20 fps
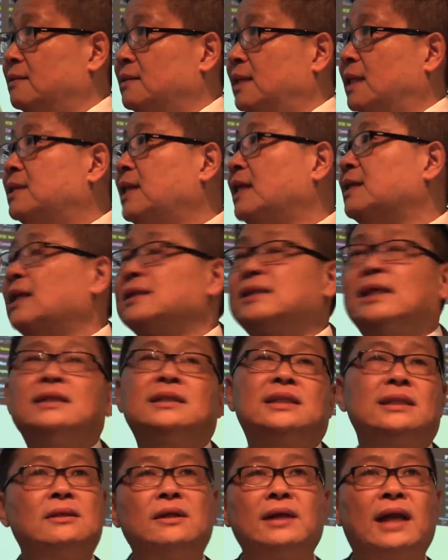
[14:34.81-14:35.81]
They said that they
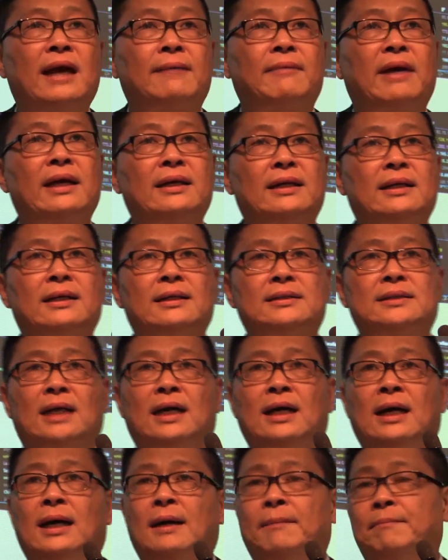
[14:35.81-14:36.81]
didn't have any
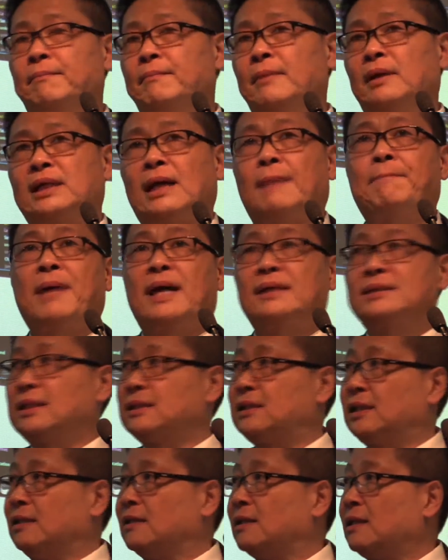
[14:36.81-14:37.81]

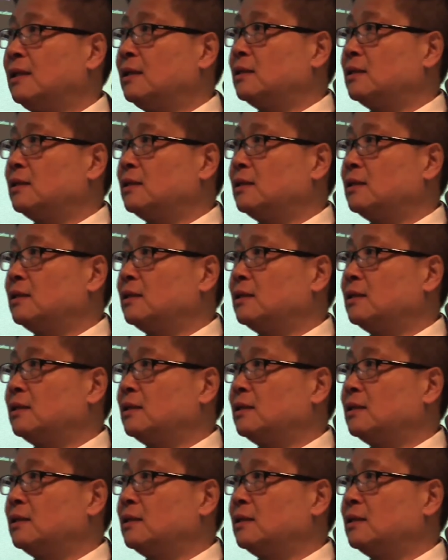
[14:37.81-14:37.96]
capacity